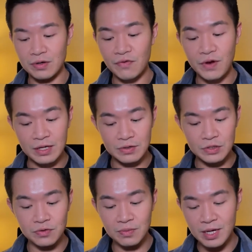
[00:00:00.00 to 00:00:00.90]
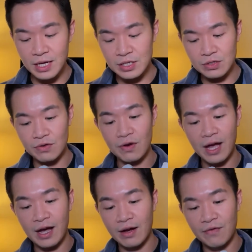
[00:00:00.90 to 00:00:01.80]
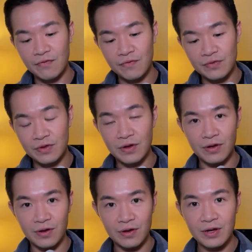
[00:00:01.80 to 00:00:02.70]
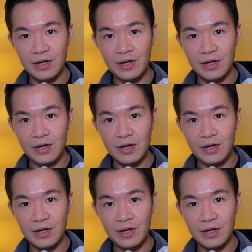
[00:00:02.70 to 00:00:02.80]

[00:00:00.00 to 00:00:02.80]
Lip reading: You've got the ZoomX, you have the